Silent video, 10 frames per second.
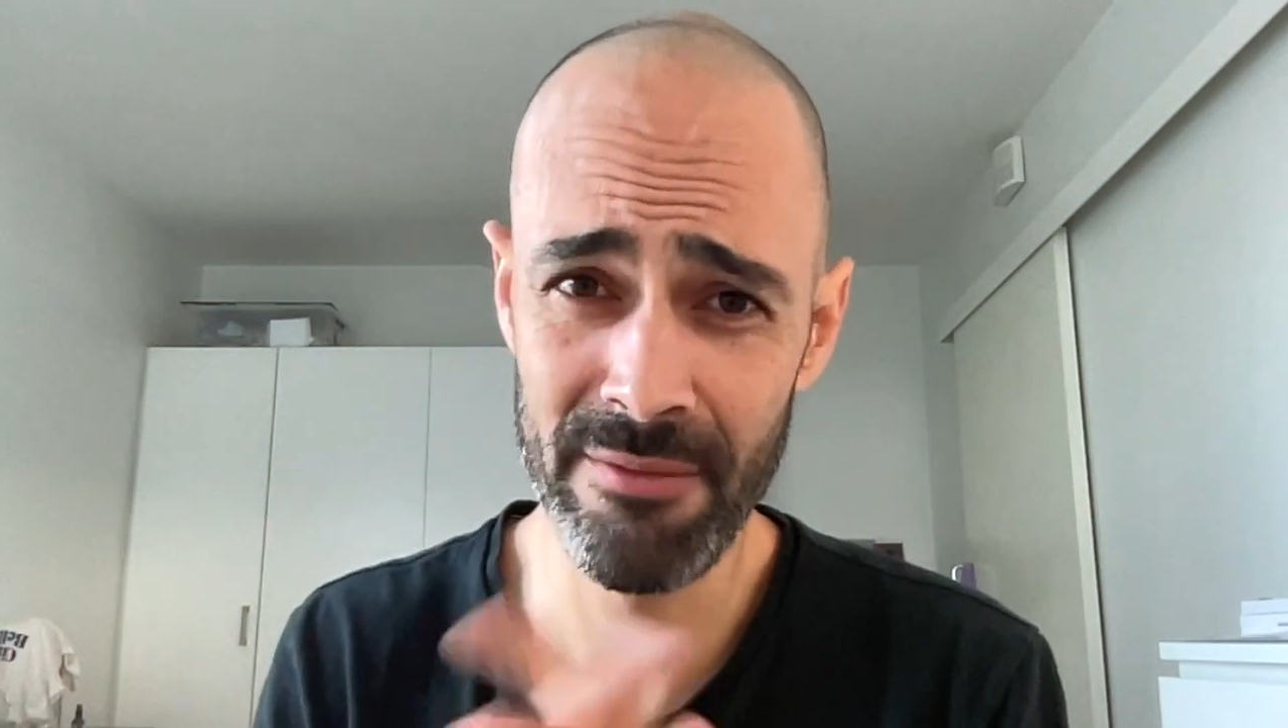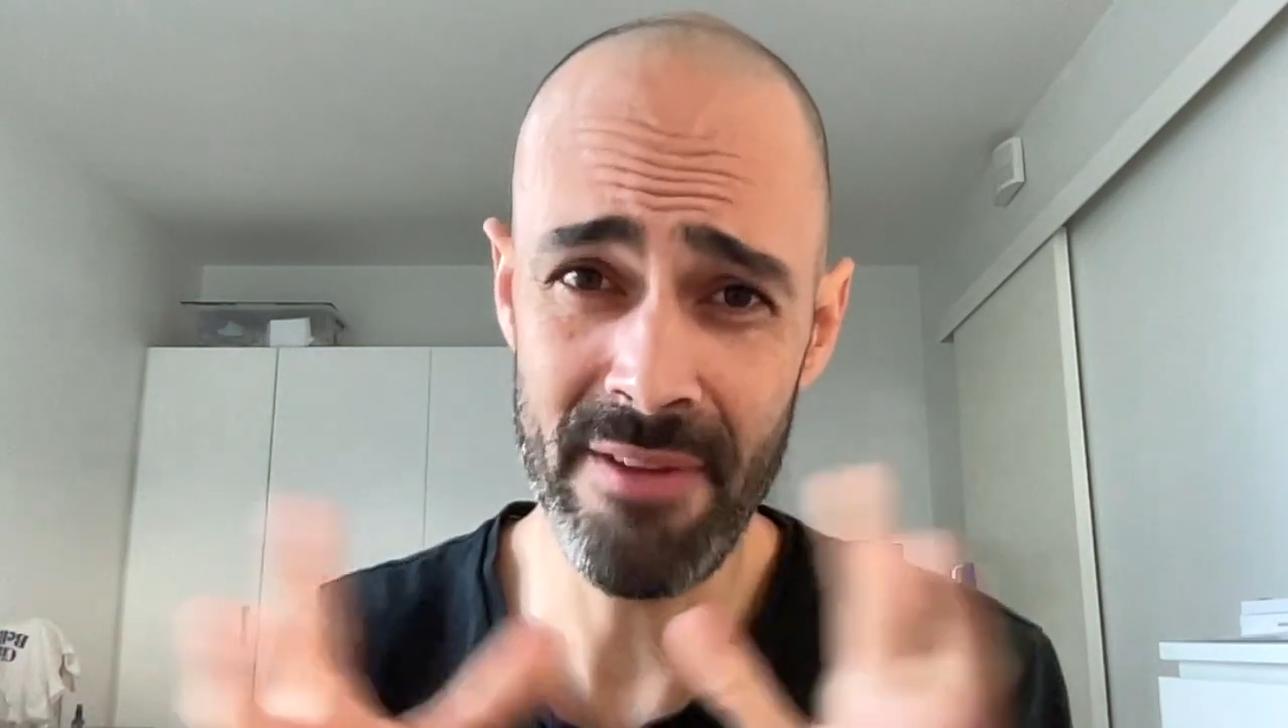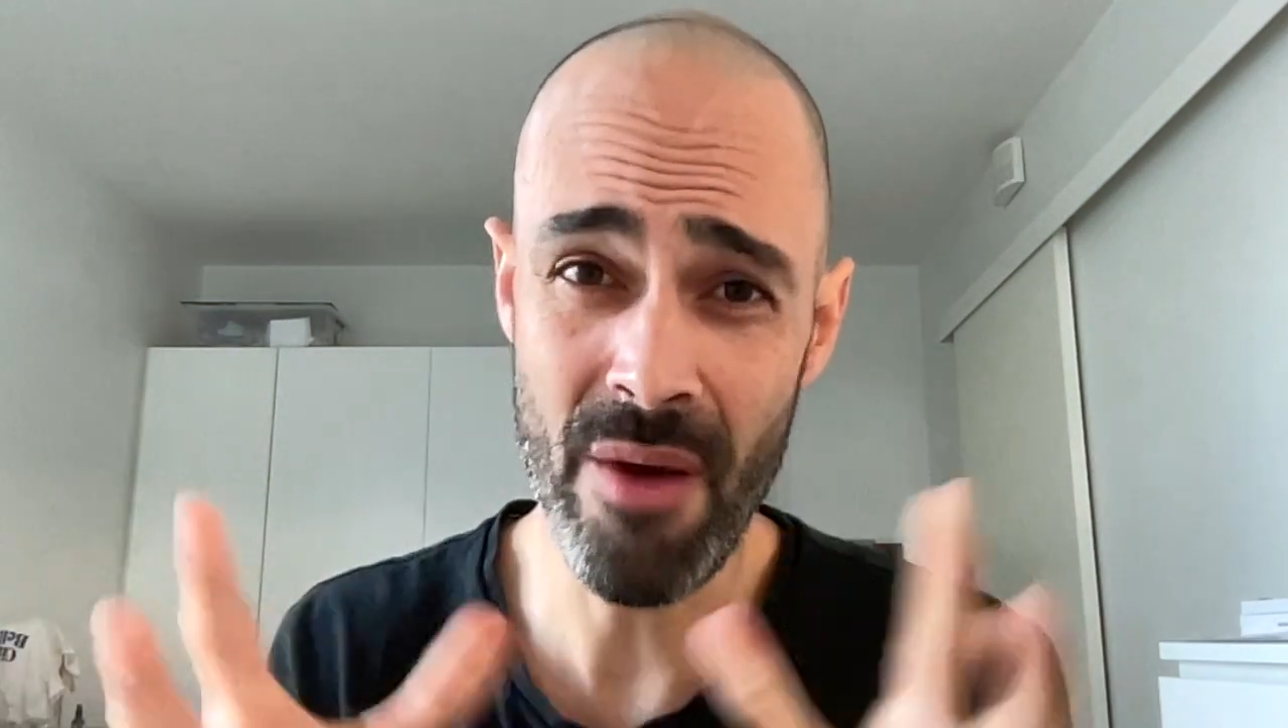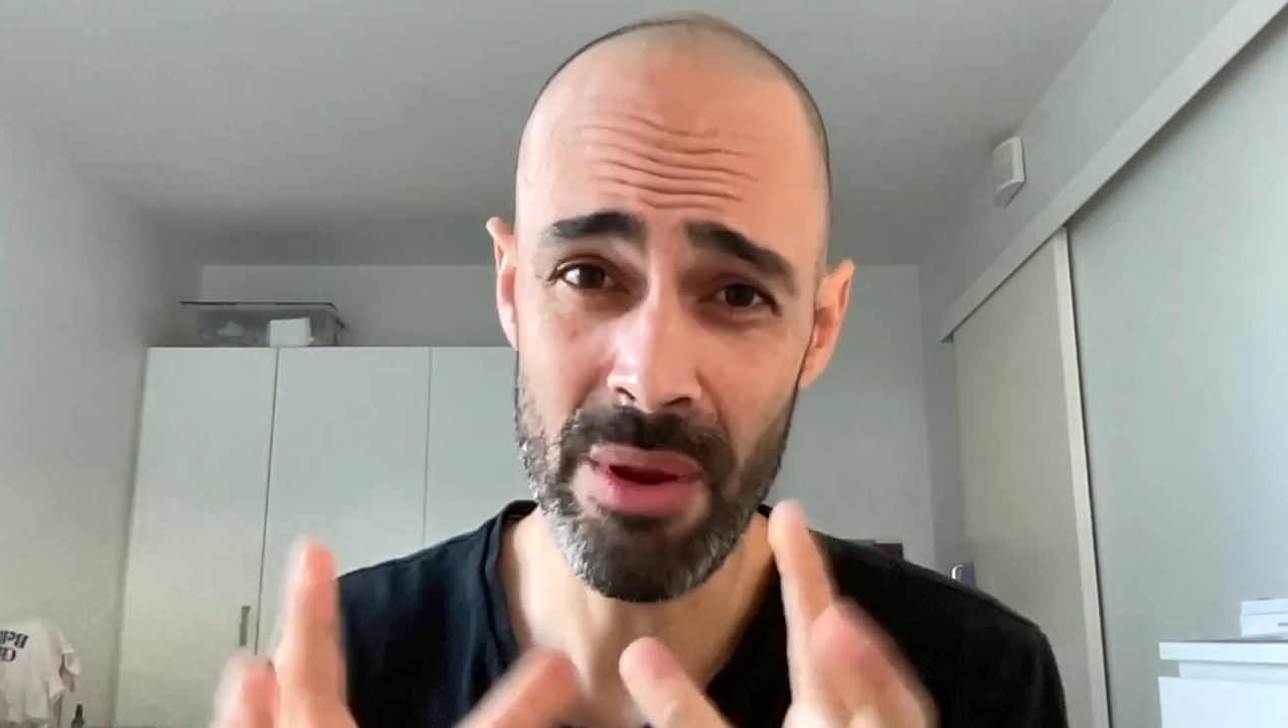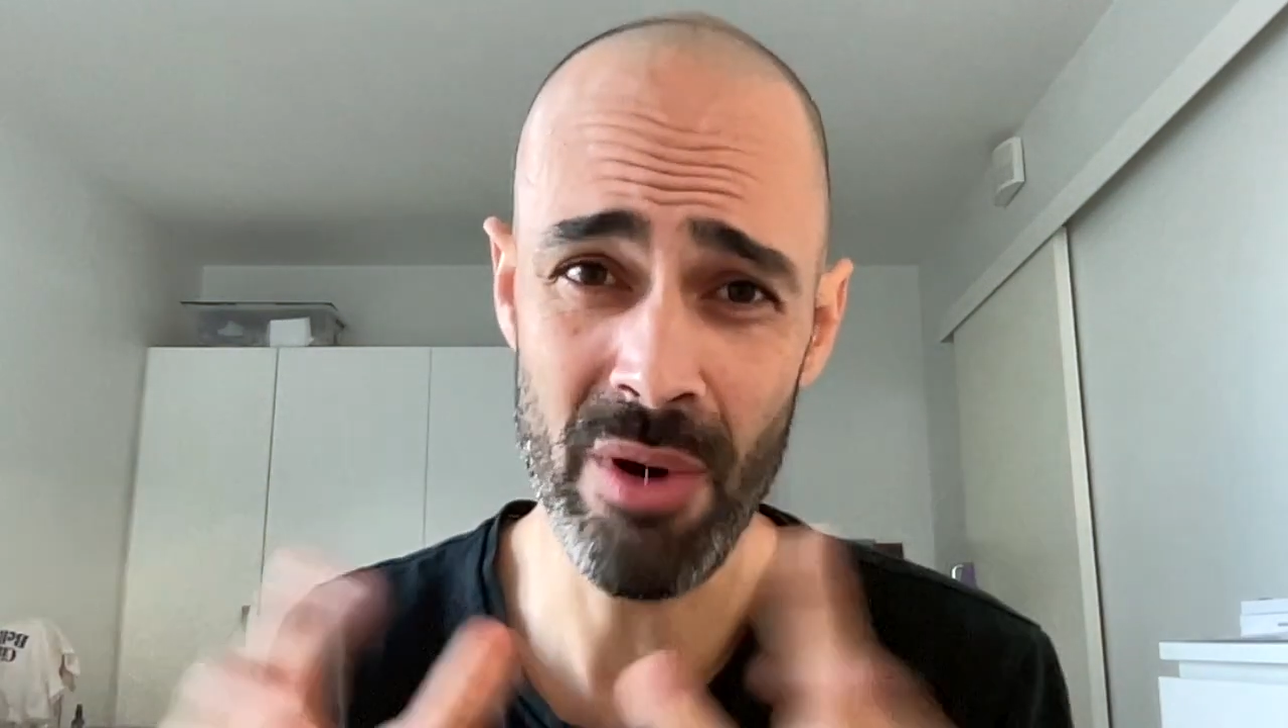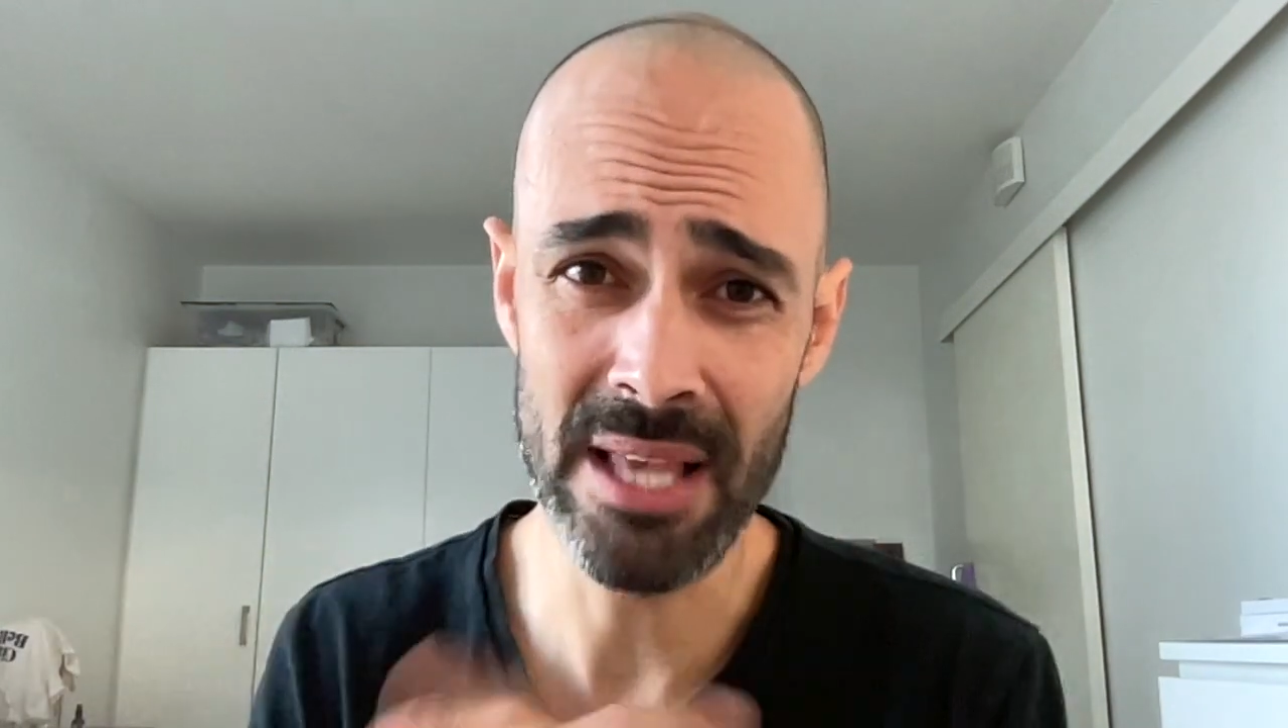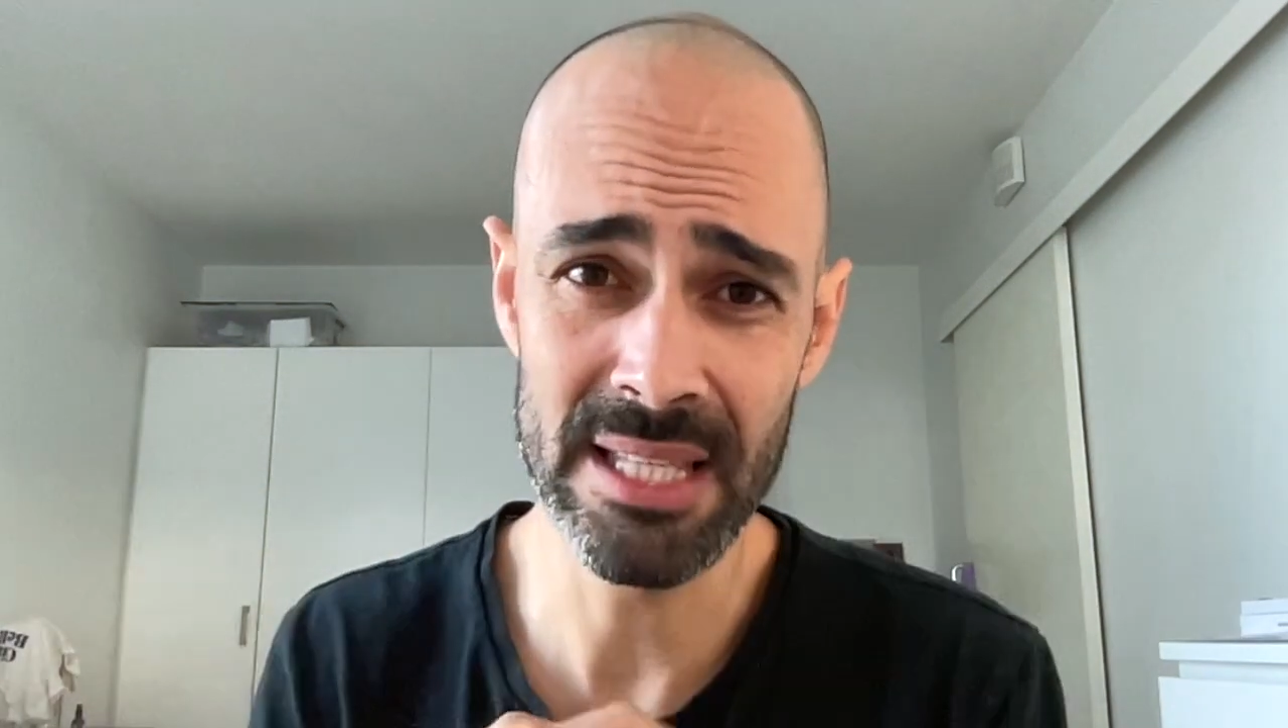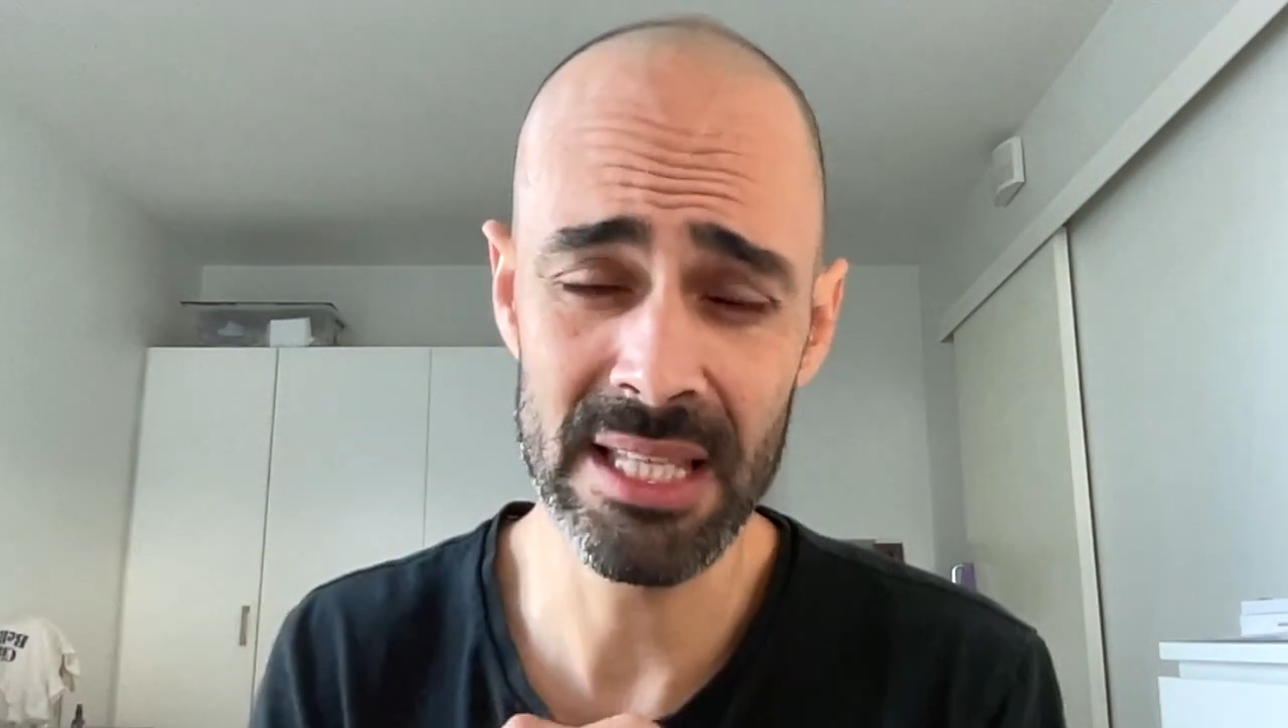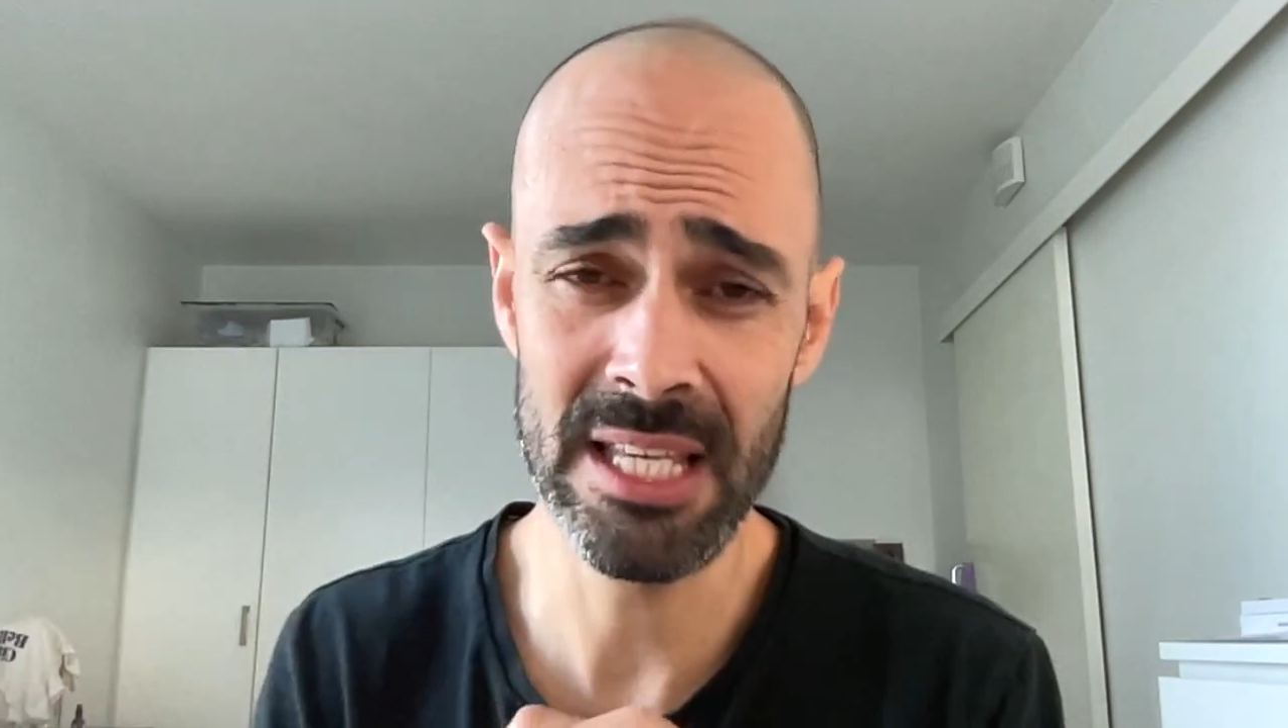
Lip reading: very present